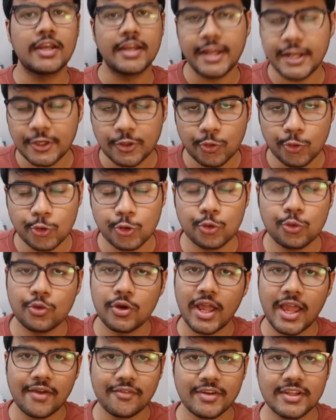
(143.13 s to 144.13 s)
need to
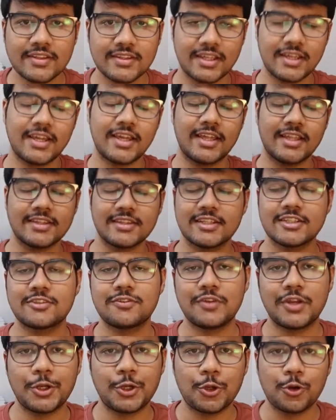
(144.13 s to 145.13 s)
do, everything in this
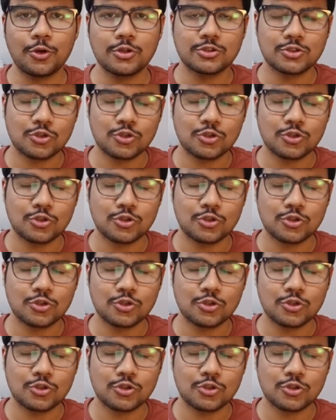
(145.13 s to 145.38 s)
video.